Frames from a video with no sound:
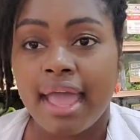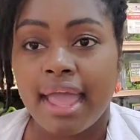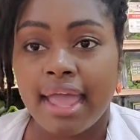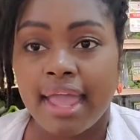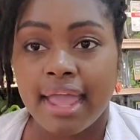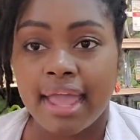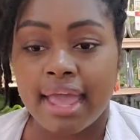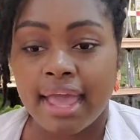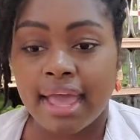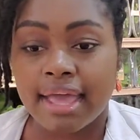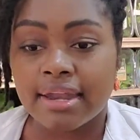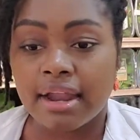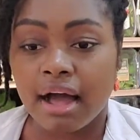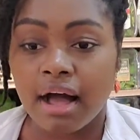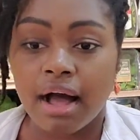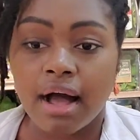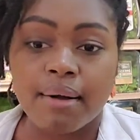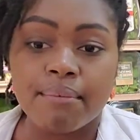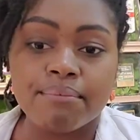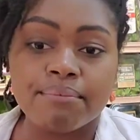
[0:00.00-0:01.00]
and
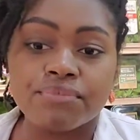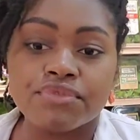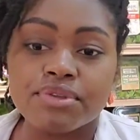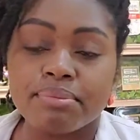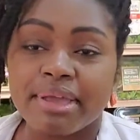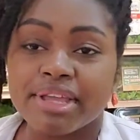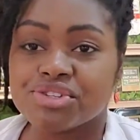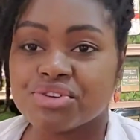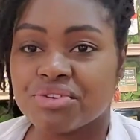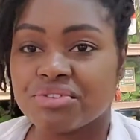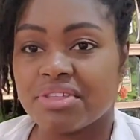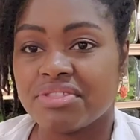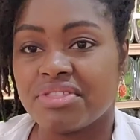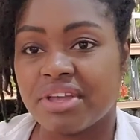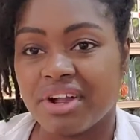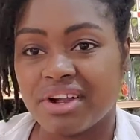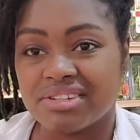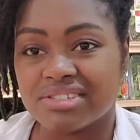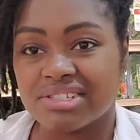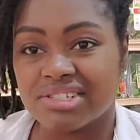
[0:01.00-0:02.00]
um, to make sure that
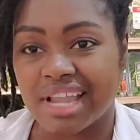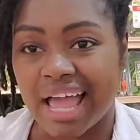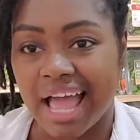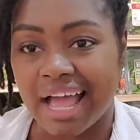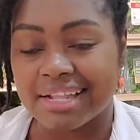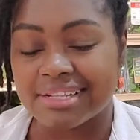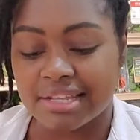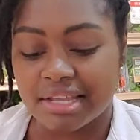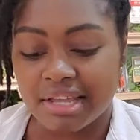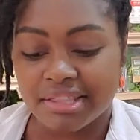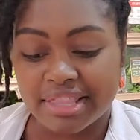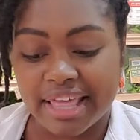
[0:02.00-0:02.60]
there's not,